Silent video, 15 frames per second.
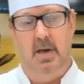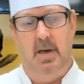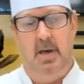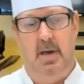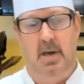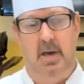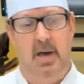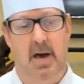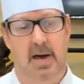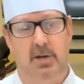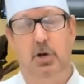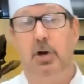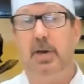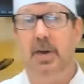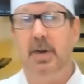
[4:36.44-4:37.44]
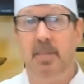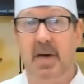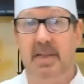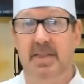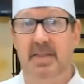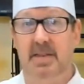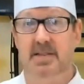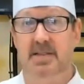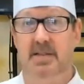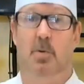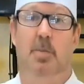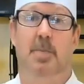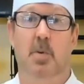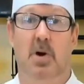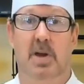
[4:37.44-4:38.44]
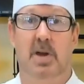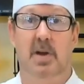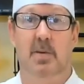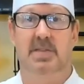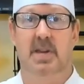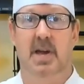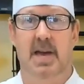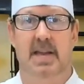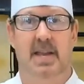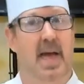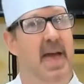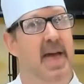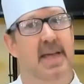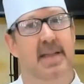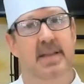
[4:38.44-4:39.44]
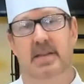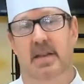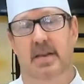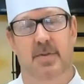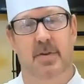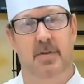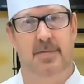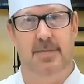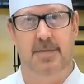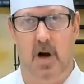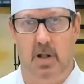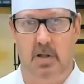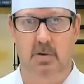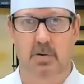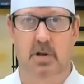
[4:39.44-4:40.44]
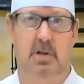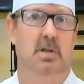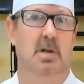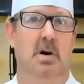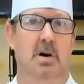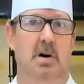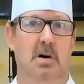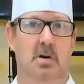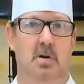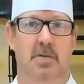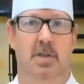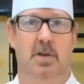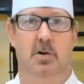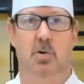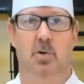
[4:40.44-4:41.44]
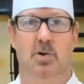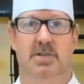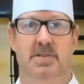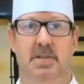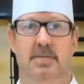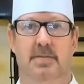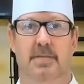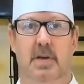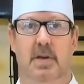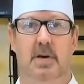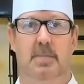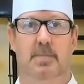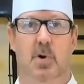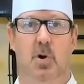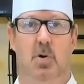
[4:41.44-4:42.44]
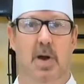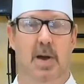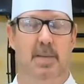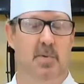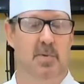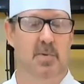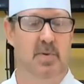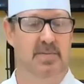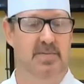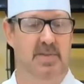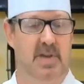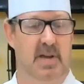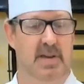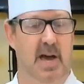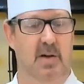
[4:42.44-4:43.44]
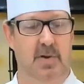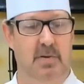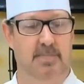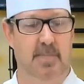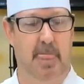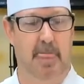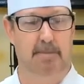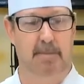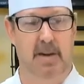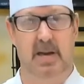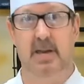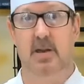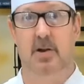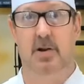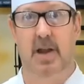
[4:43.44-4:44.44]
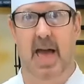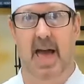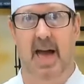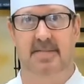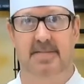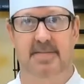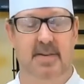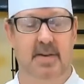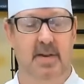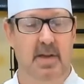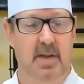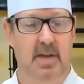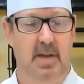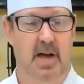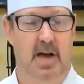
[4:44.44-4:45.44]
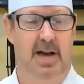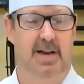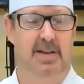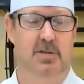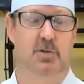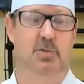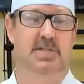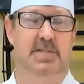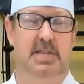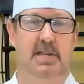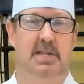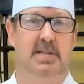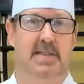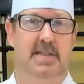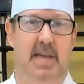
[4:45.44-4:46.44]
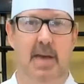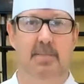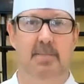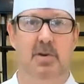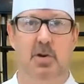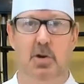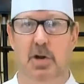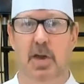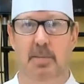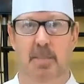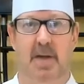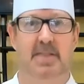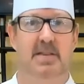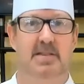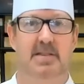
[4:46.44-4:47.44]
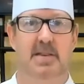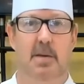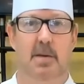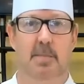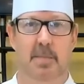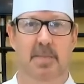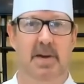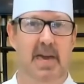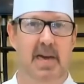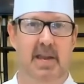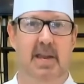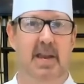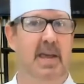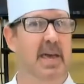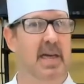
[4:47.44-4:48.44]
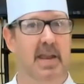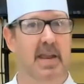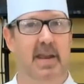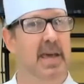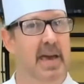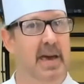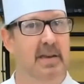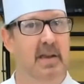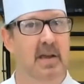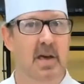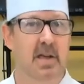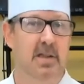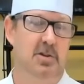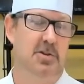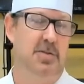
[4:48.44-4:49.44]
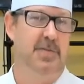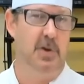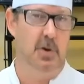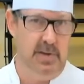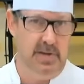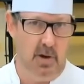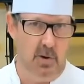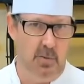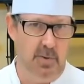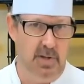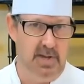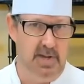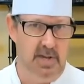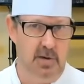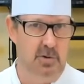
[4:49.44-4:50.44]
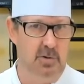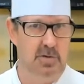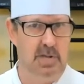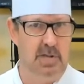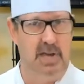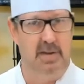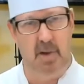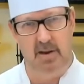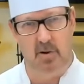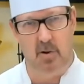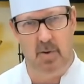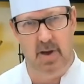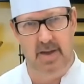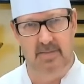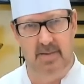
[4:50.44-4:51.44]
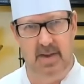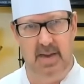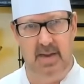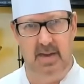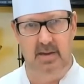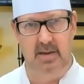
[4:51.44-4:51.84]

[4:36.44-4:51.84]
the cooking methods that we'll be working with tonight. And if you've followed along over the course of the program that we've done now for about 1.5 years, you see the same cooking methods come up again and again and again. There's a few we don't really use, like microwaving and